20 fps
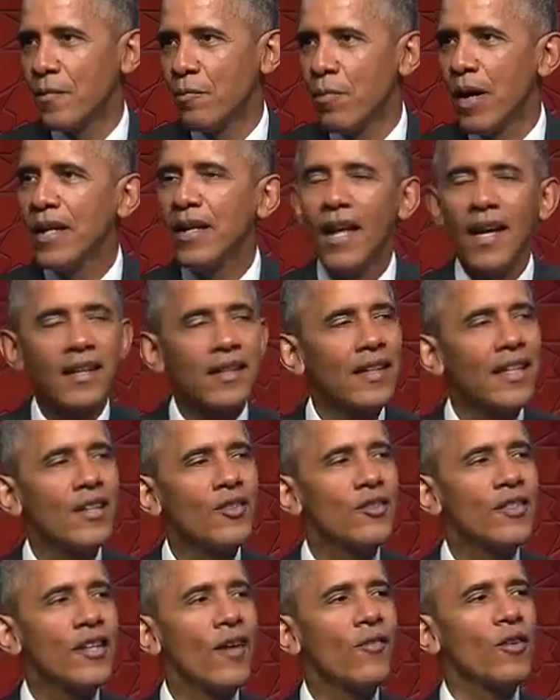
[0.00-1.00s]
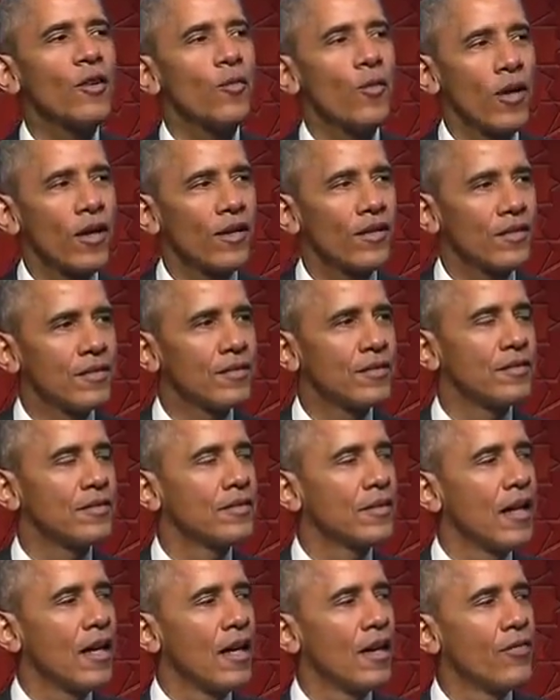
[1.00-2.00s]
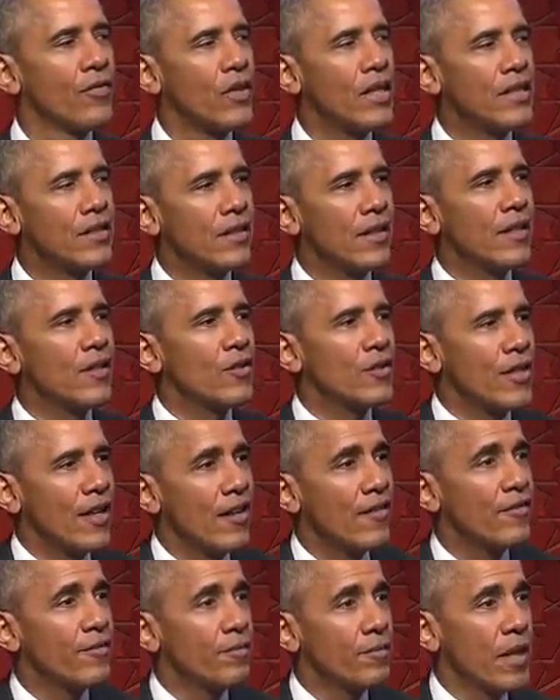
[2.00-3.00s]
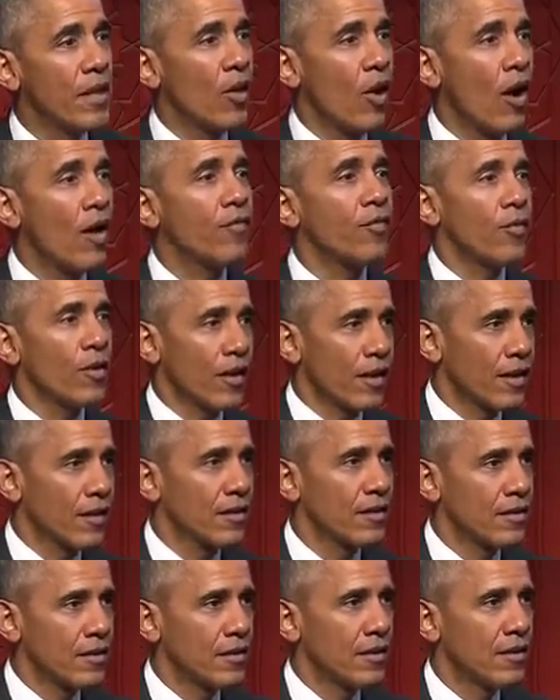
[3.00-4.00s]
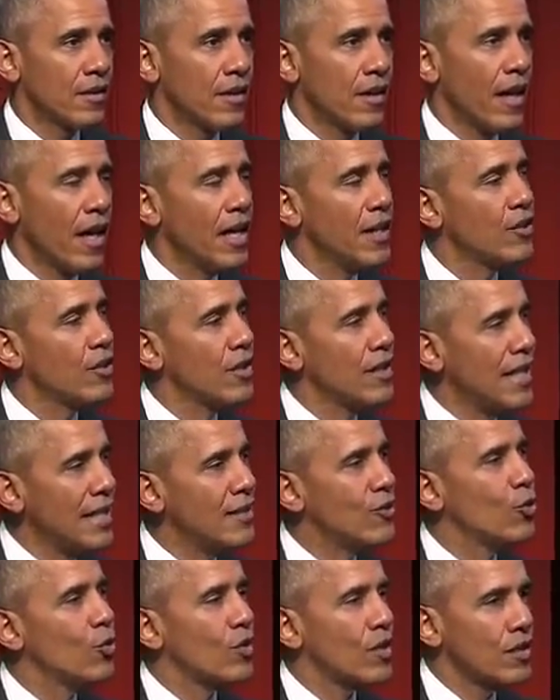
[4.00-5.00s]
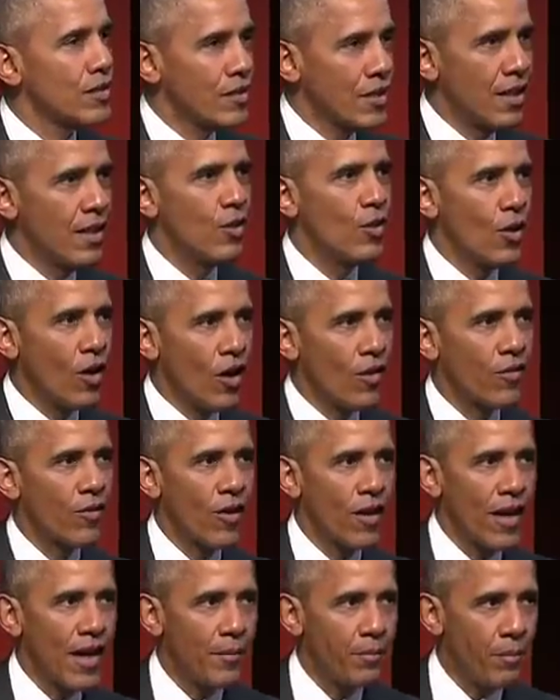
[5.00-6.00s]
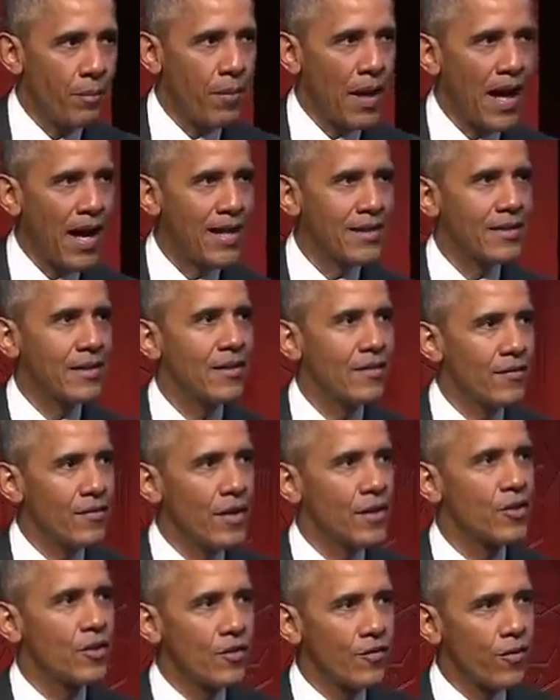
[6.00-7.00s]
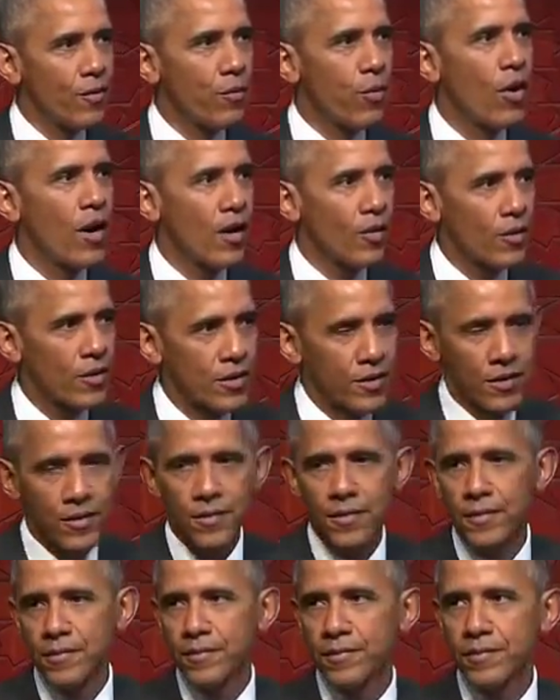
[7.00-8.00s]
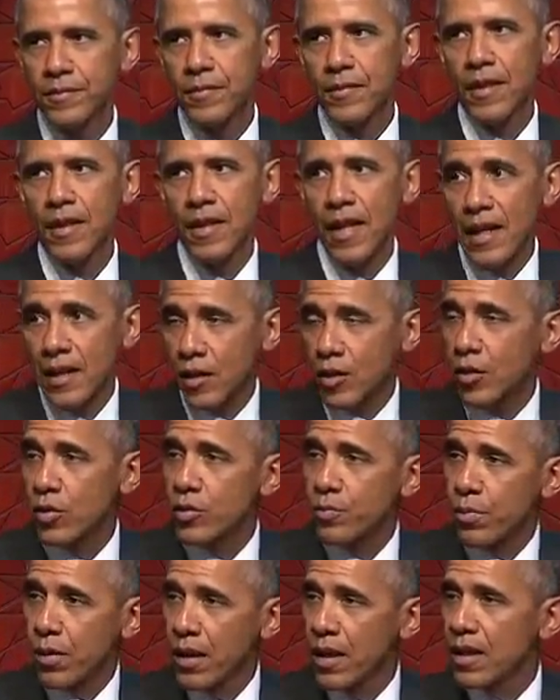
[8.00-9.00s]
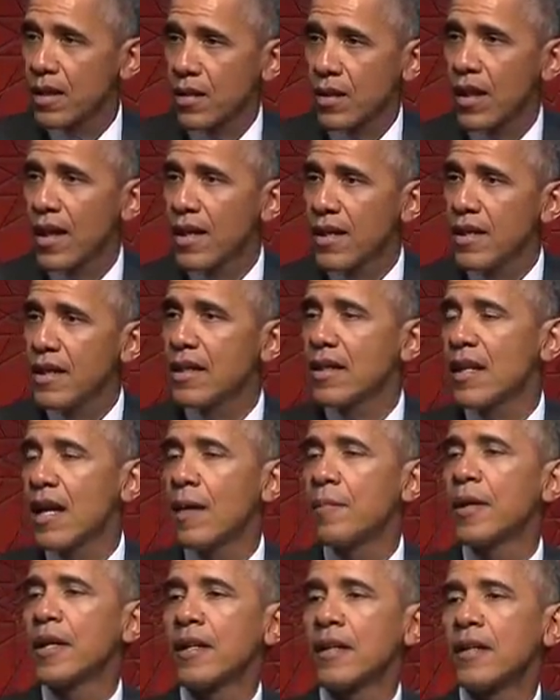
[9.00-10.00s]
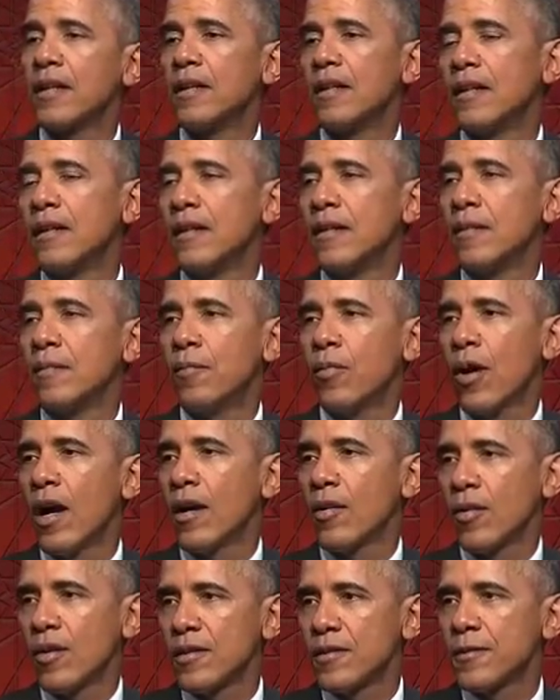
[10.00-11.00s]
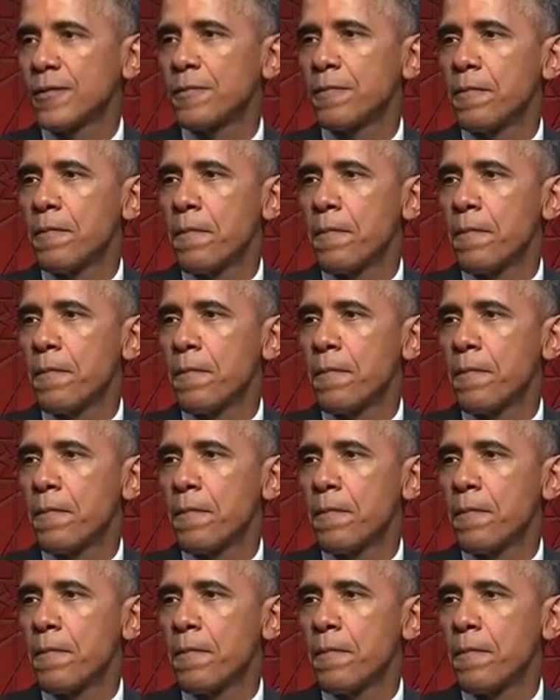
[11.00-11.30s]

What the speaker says: But like leaders everywhere, these leaders have been offering and need to continue to offer a positive vision for progress. And that includes political and economic progress.